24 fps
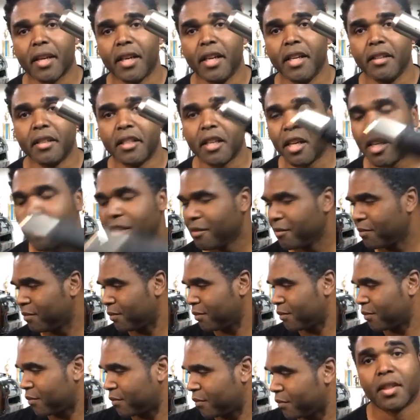heat gun,
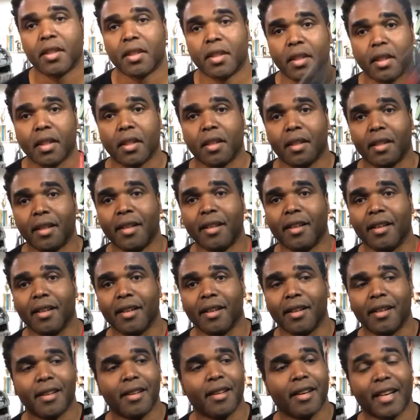
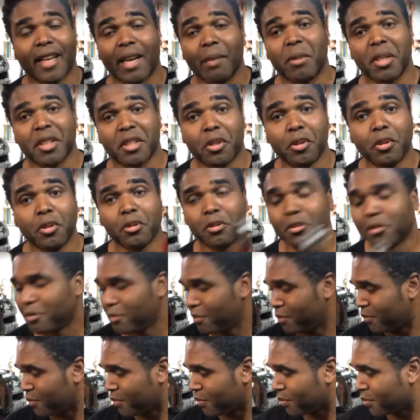I got my tool,
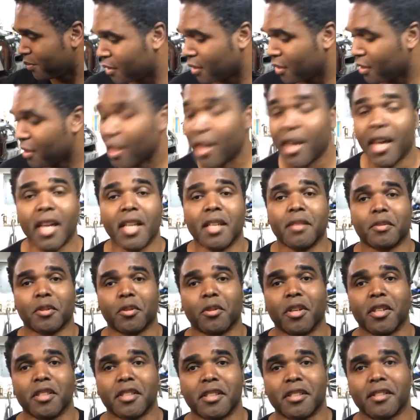and of
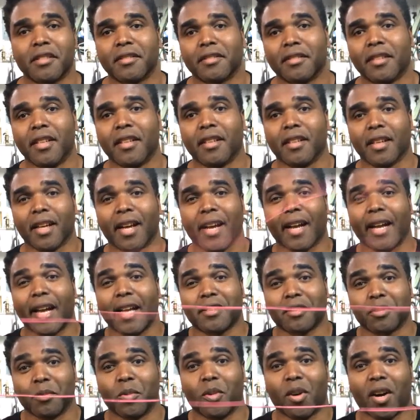course, I
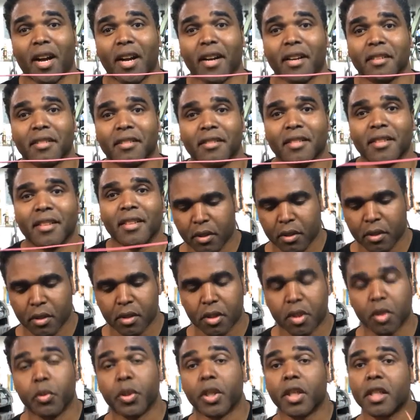got some wire.
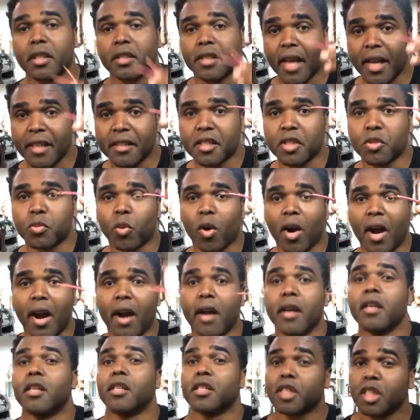So we're gonna test this
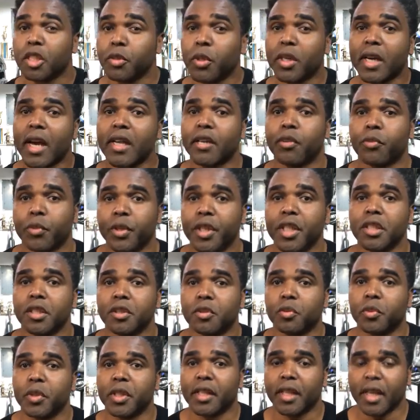wire, see what kind of
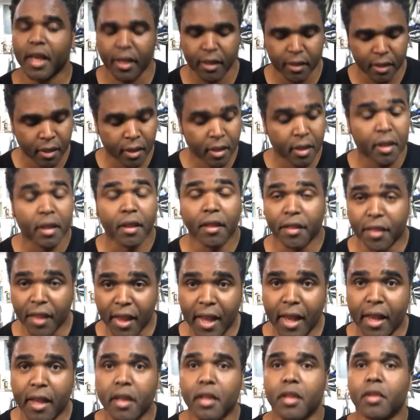readings we get,
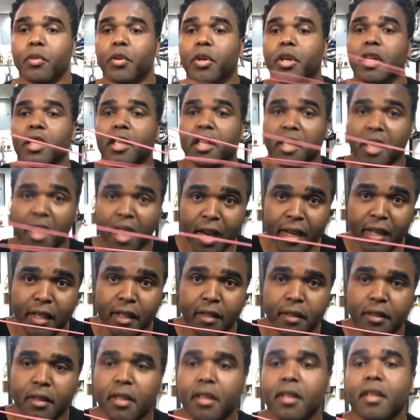then we're gonna cut
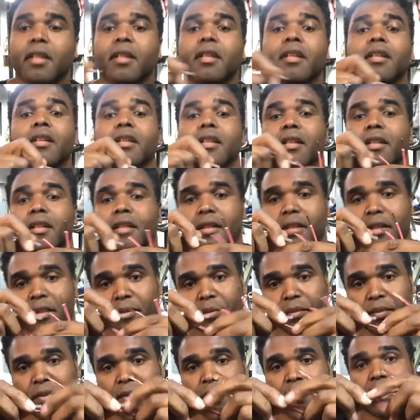it,
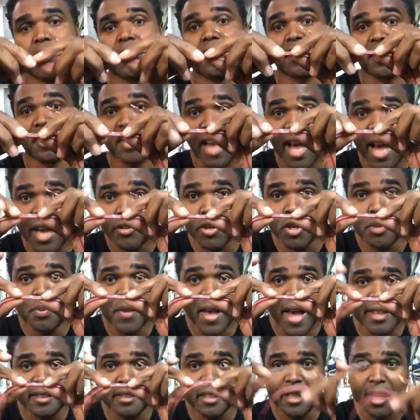solder it
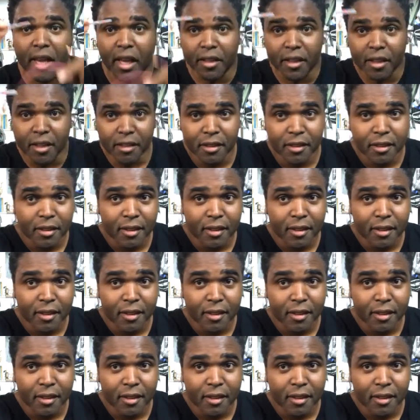back together,